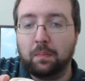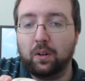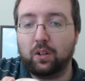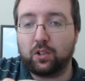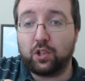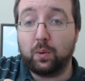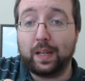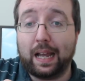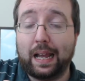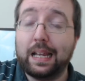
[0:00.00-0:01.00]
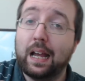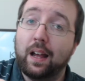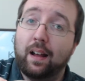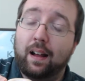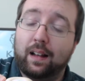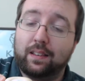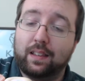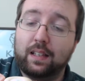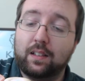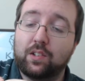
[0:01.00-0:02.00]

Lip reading: looks okay. I think